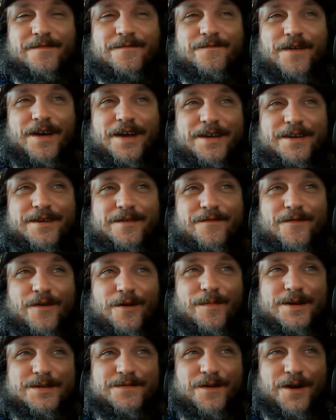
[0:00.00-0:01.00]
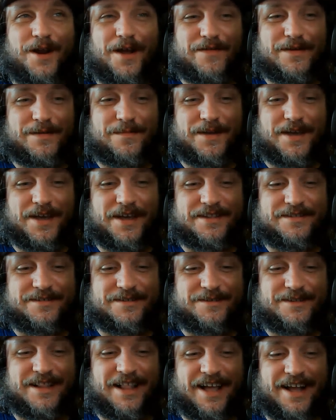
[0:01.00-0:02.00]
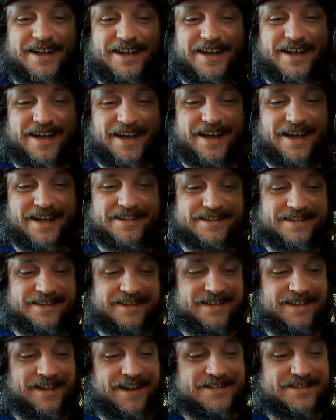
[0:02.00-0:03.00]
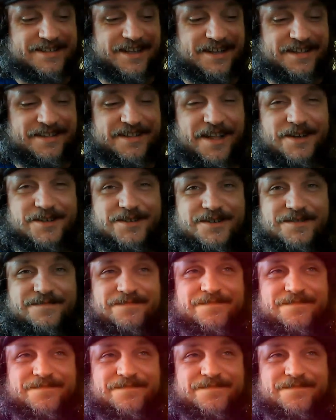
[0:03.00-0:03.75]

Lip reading: Thank you very much for having me, and good luck, and let's stay in touch.